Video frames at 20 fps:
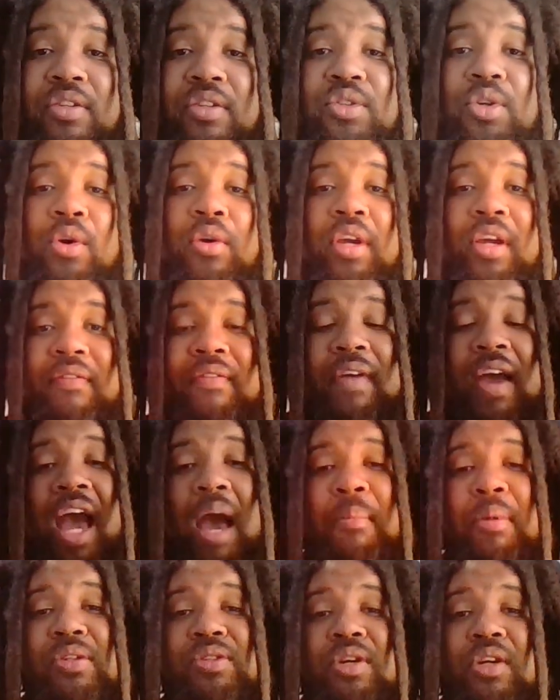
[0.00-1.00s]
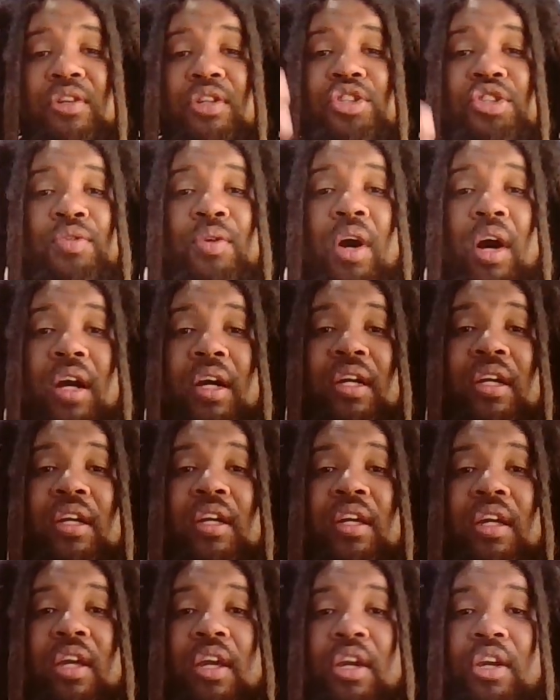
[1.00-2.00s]
So if habits are the trunk,
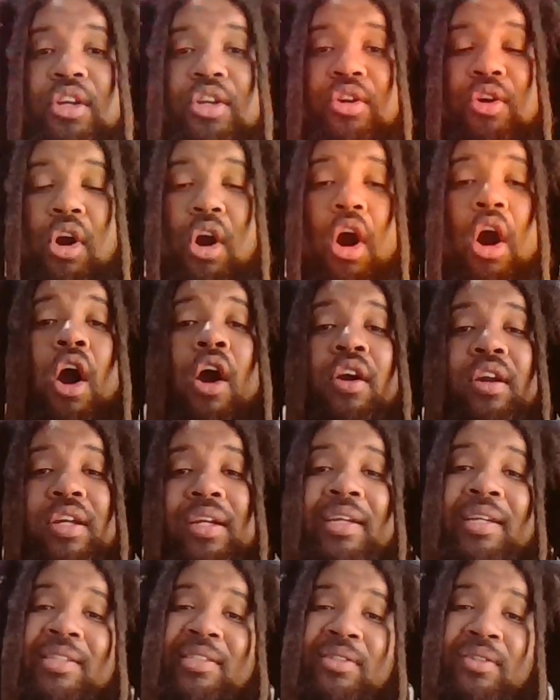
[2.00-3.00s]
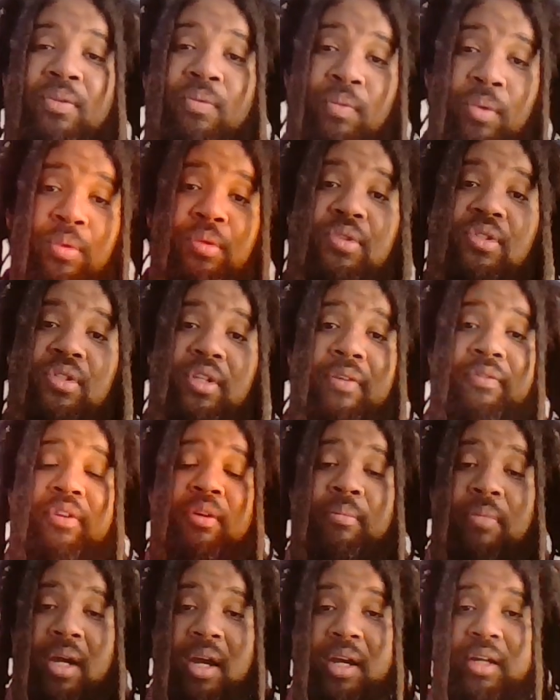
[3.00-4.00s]
your heart is the roots of your
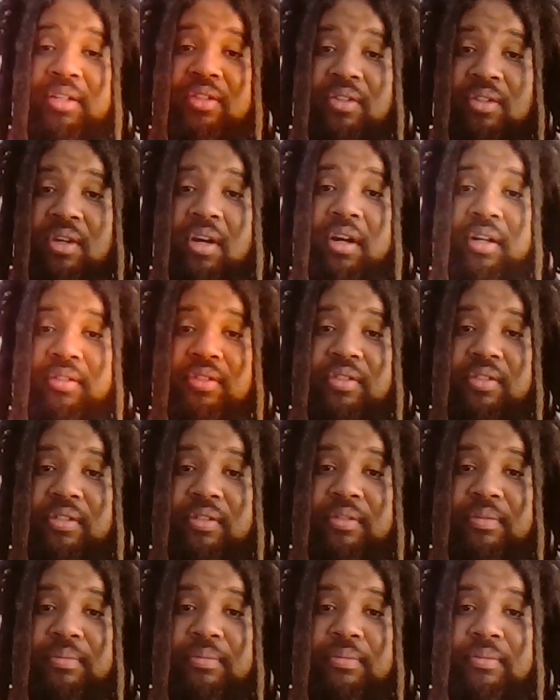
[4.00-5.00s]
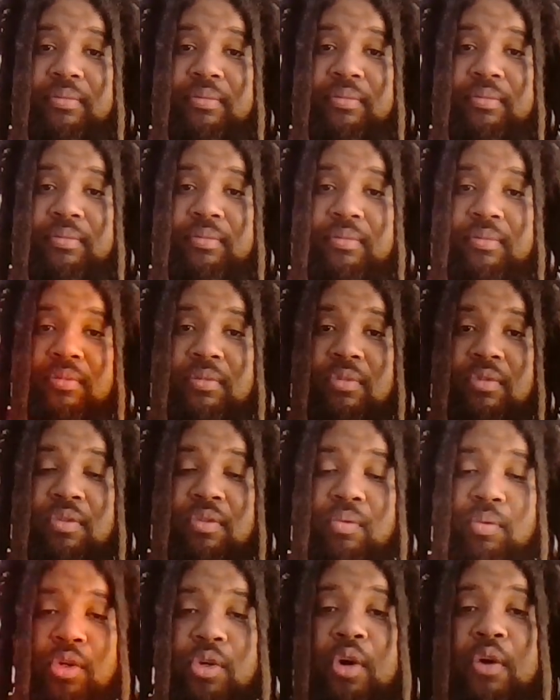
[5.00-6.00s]
mind's thoughts.
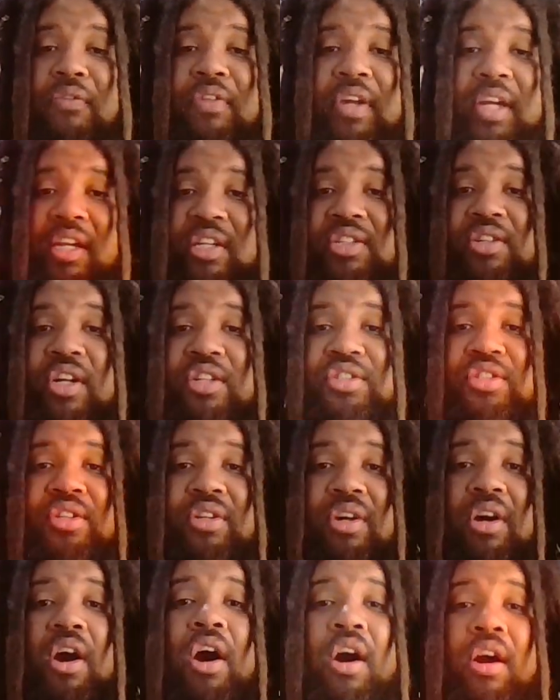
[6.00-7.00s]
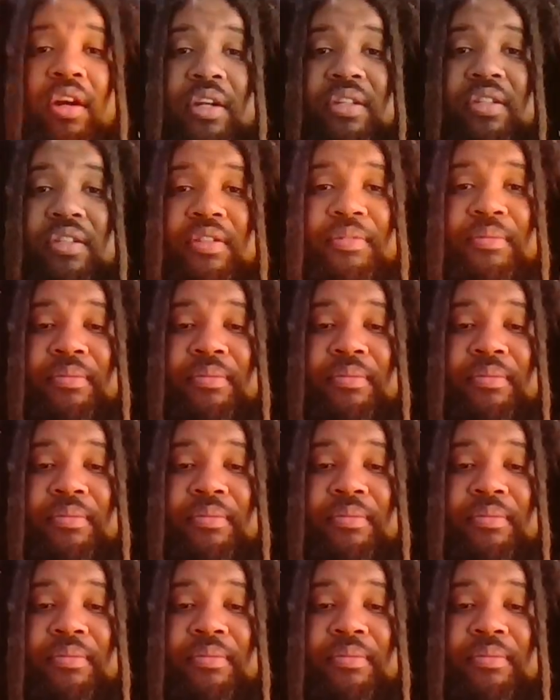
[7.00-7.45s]
Real thinking starts in your heart.